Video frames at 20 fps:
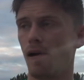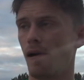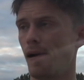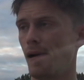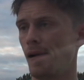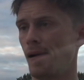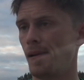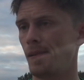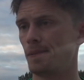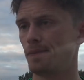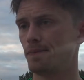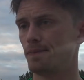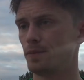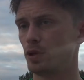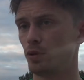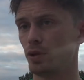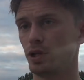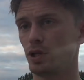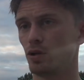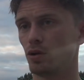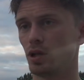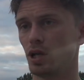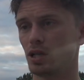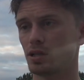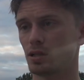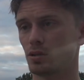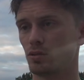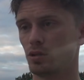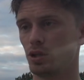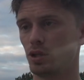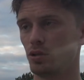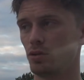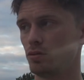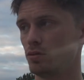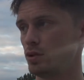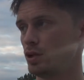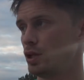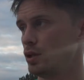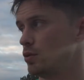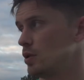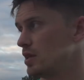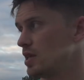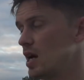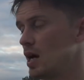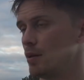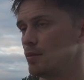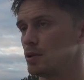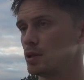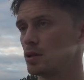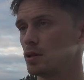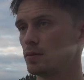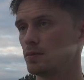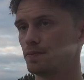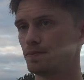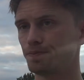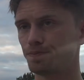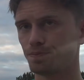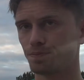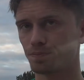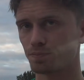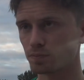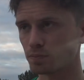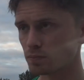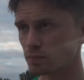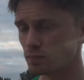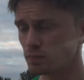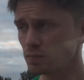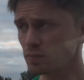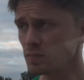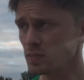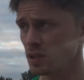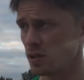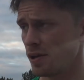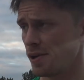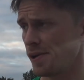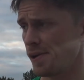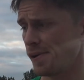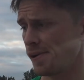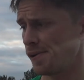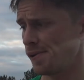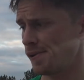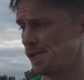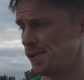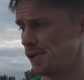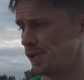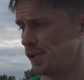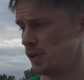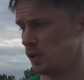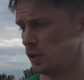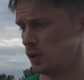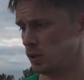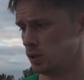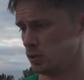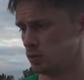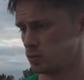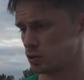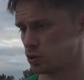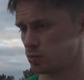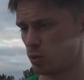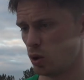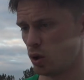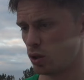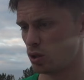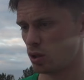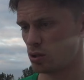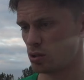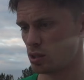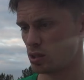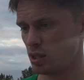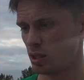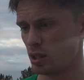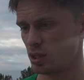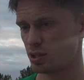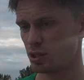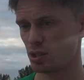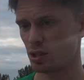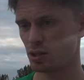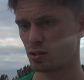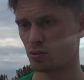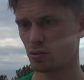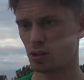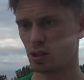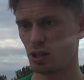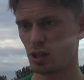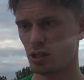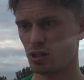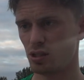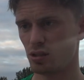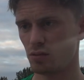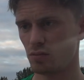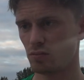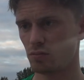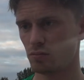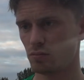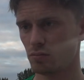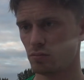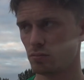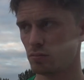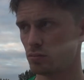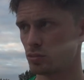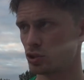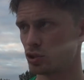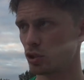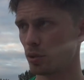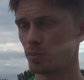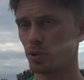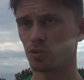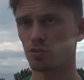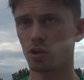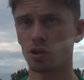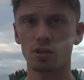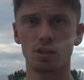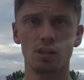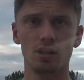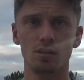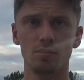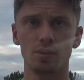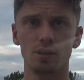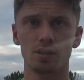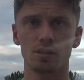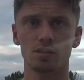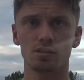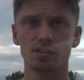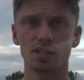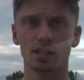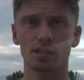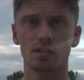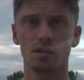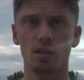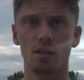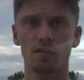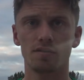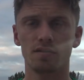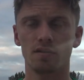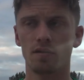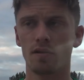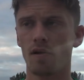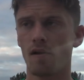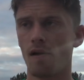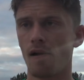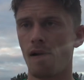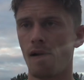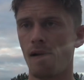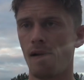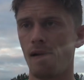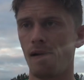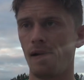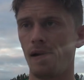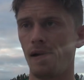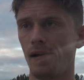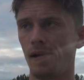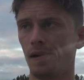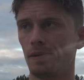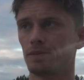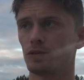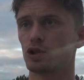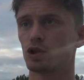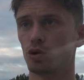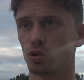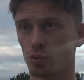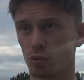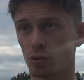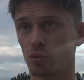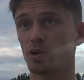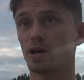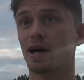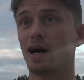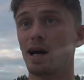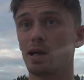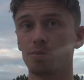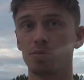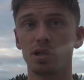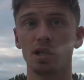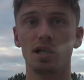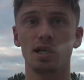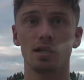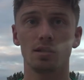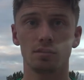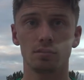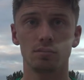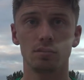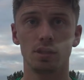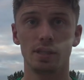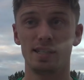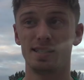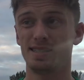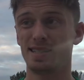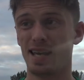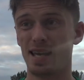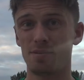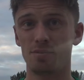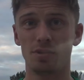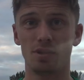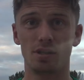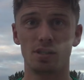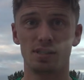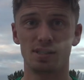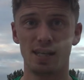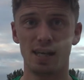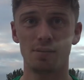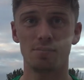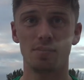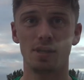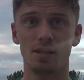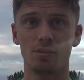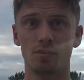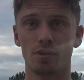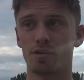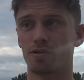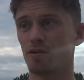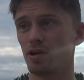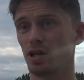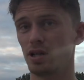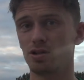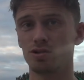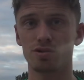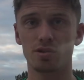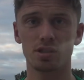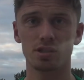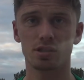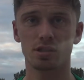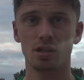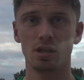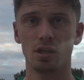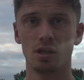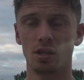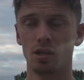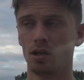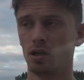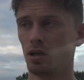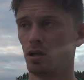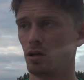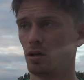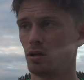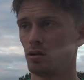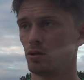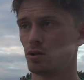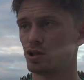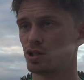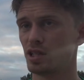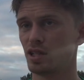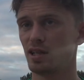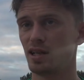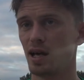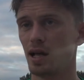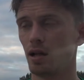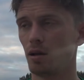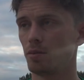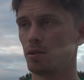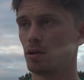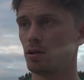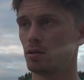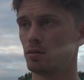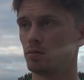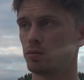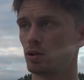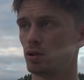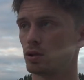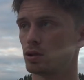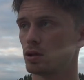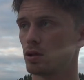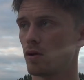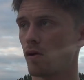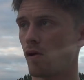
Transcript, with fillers: Um, but we know that we knew we knew when it happened. Uh, small consolation is we did stop the rot a little bit second half. Um, showed that we can play in ten in ten men with three injuries, which didn't help, but.